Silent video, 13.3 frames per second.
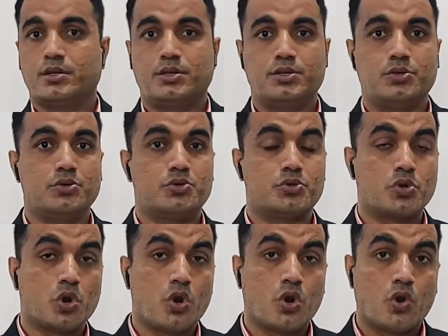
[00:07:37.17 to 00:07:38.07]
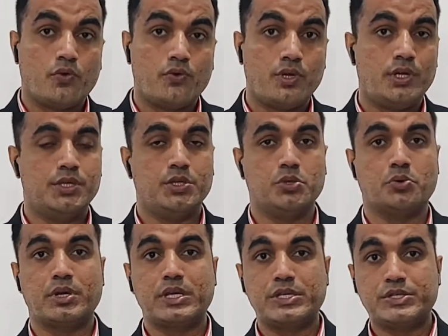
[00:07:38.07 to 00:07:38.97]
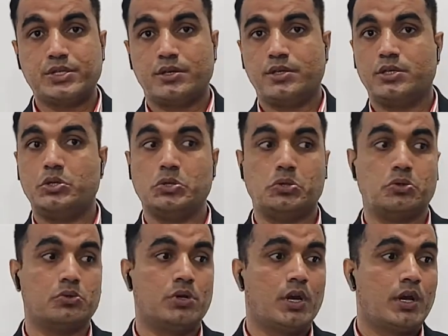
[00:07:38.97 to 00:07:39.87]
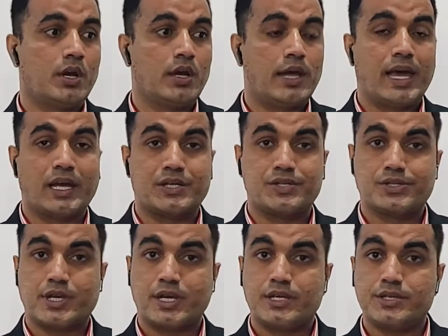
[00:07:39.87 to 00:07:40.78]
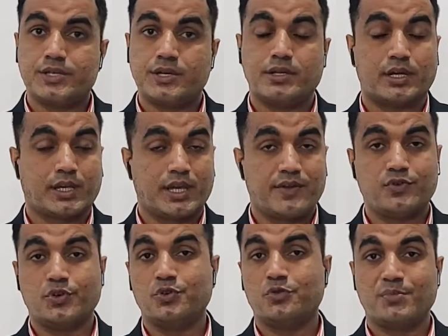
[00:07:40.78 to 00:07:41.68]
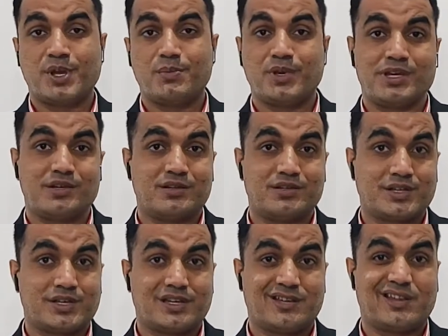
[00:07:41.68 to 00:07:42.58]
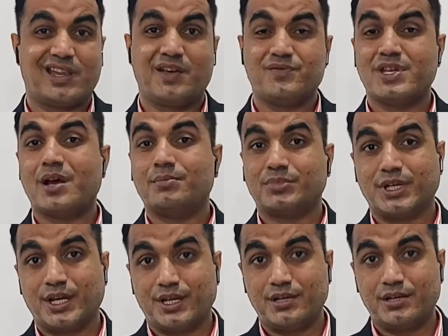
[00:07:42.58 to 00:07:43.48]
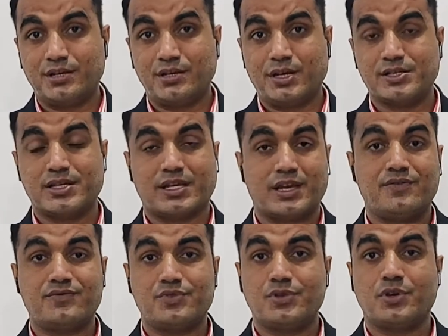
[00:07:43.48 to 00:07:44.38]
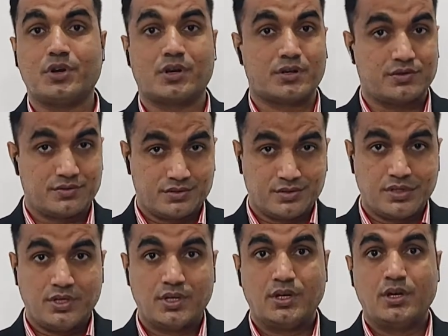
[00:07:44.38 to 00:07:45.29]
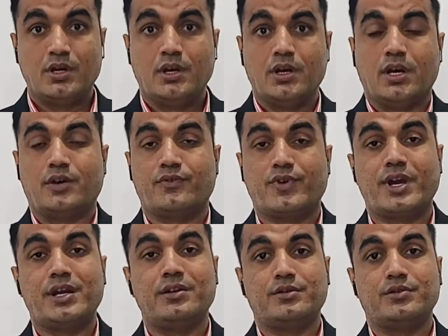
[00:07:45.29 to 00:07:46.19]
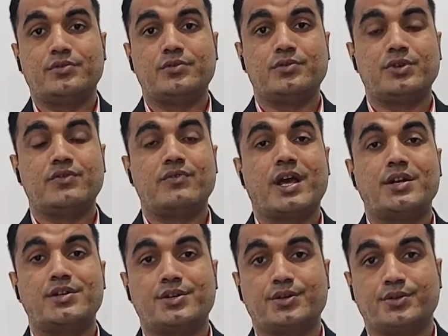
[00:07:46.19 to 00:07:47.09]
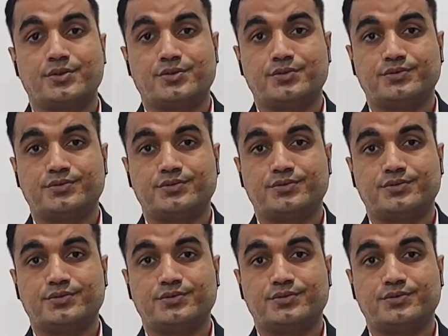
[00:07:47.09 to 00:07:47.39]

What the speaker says: you drove, you reached, you exchanged the gift, or you maybe gave something as a gift to your friend who invited you.